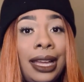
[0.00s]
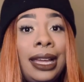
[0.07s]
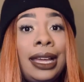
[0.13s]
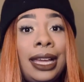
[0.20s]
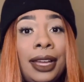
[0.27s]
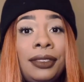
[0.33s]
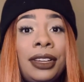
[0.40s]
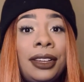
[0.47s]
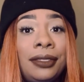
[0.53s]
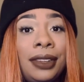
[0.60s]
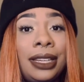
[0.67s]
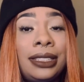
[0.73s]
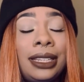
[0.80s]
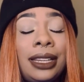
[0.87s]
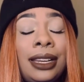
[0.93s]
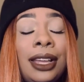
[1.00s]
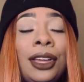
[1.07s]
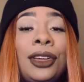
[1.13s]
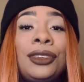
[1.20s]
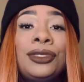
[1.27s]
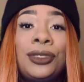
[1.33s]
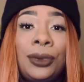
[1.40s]
If convicted,
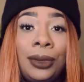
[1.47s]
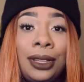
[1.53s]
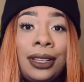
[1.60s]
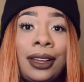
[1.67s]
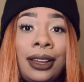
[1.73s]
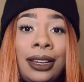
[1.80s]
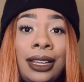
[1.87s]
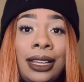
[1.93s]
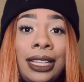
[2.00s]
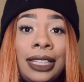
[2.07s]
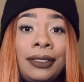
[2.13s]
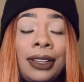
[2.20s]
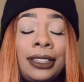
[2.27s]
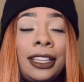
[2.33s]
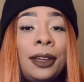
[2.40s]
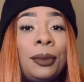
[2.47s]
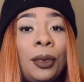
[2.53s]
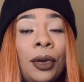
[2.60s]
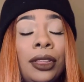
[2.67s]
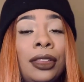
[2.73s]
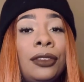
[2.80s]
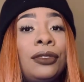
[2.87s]
Juliana is facing
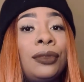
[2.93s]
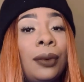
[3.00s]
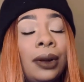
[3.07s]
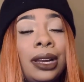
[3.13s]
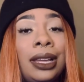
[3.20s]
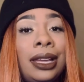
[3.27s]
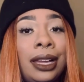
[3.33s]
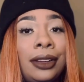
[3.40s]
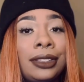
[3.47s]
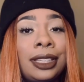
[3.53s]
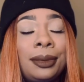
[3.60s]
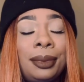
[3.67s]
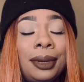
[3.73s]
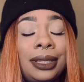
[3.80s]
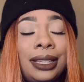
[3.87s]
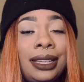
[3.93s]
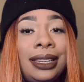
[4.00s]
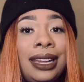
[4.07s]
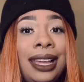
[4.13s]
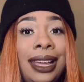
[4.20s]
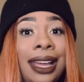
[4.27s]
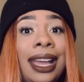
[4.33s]
more than 40 years in prison,
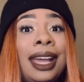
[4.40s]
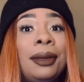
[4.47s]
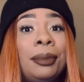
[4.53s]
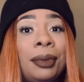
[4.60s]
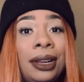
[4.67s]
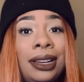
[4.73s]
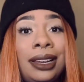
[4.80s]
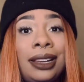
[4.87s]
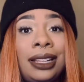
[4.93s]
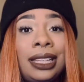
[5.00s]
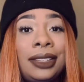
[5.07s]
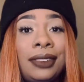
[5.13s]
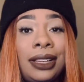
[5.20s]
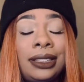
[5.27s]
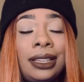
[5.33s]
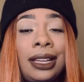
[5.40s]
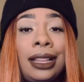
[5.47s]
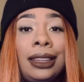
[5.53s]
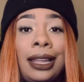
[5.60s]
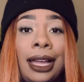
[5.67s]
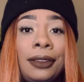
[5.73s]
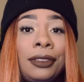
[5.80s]
and Brenden is facing
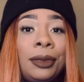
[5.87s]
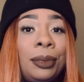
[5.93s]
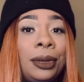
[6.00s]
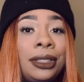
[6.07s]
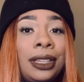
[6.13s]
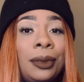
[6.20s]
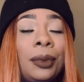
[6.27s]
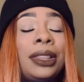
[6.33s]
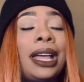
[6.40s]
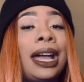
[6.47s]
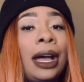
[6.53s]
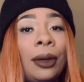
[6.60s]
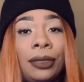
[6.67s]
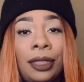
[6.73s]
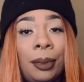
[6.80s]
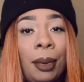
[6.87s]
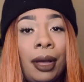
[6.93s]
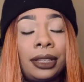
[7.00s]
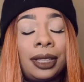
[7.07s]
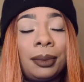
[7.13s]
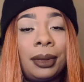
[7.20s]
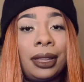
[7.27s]
life in prison without the
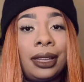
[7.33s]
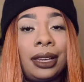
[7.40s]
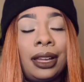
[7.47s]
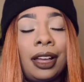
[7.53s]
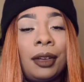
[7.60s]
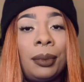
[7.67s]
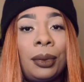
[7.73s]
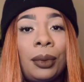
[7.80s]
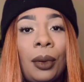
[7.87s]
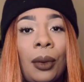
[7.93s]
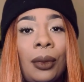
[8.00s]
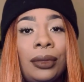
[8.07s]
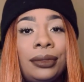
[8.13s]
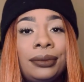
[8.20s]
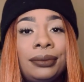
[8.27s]
possibility of parole.